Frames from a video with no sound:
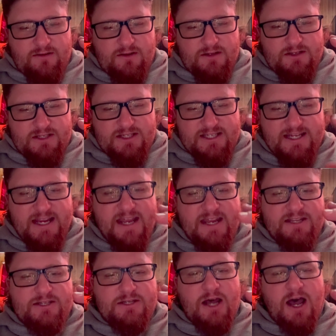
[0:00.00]

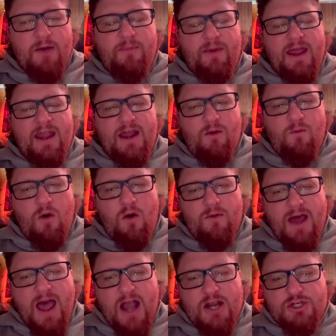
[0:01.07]
seized up and it won't
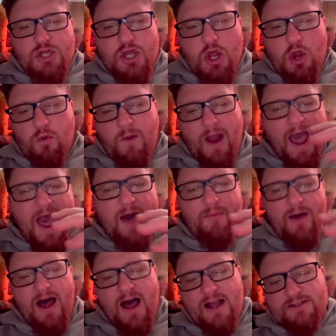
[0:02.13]
actually grab
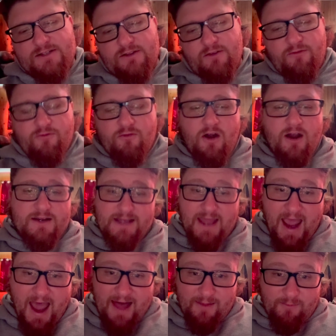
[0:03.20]
onto the front
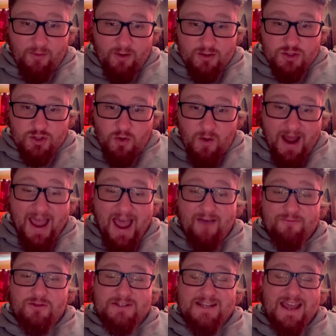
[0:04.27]
caliper, so I have
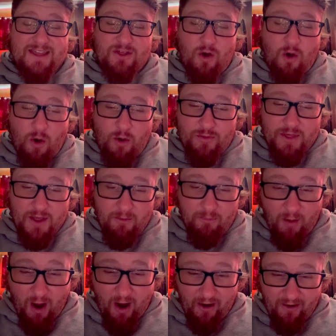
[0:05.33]
to take the whole thing
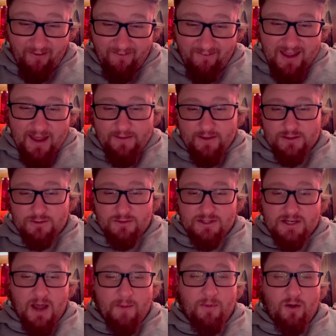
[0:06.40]
apart. And this was a
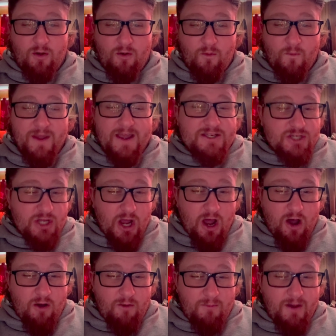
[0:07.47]
couple weeks
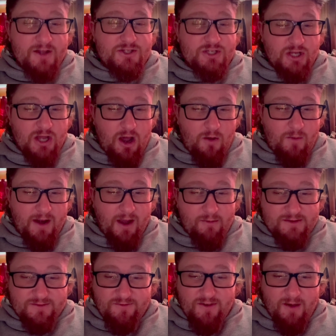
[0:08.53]
ago, months ago, when I
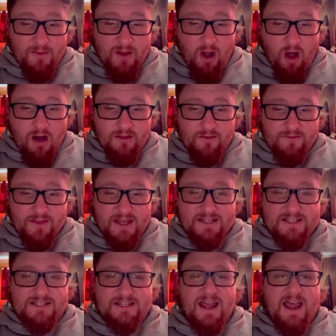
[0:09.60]
was filming all of this,
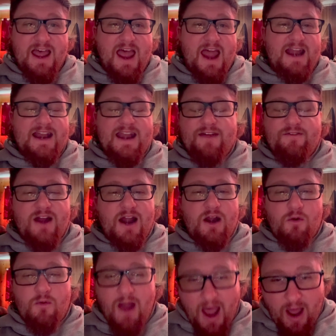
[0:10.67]
and I never got
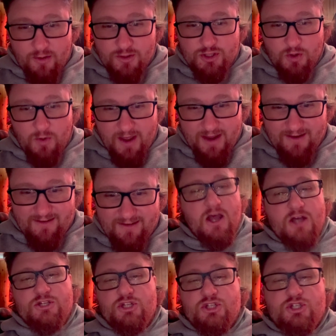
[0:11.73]
around to it
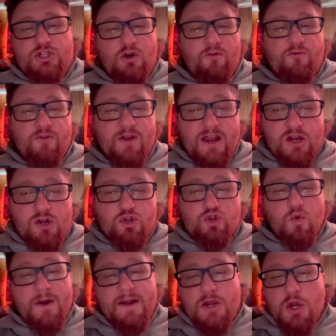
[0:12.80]
because it's still freaking
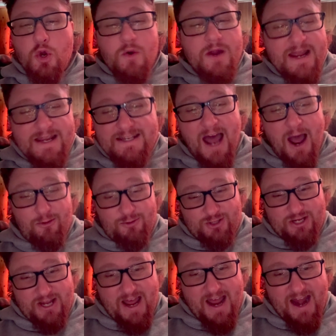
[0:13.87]
20 degrees
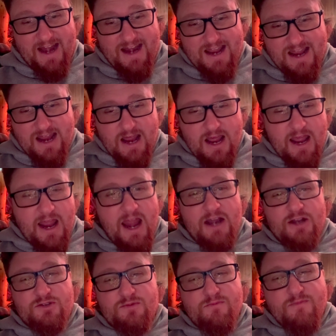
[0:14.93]
outside and
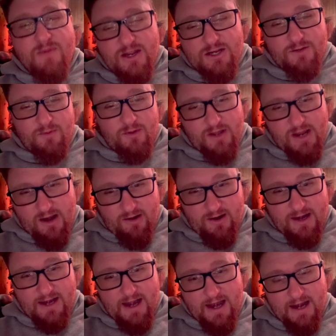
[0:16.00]
it's miserable here in
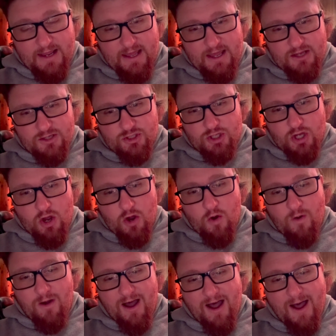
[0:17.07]
Connecticut. So
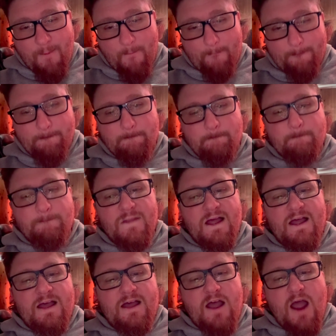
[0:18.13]
I
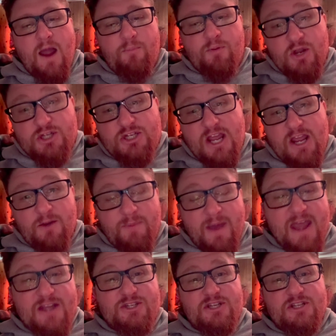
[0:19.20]
appreciate your
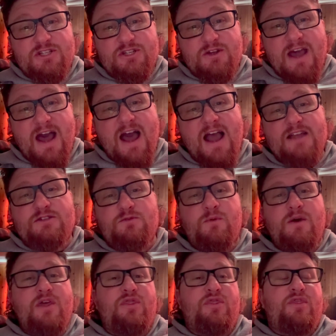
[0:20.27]
patience, you guys,
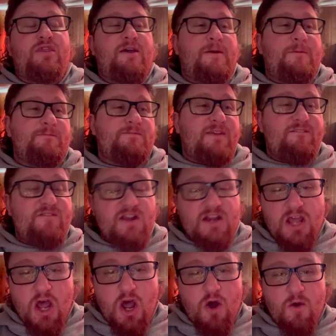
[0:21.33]
with the
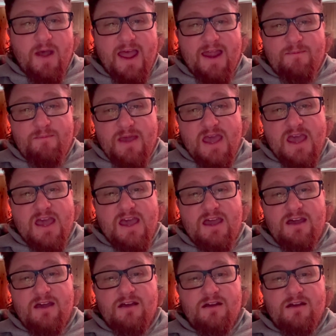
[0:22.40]
video and being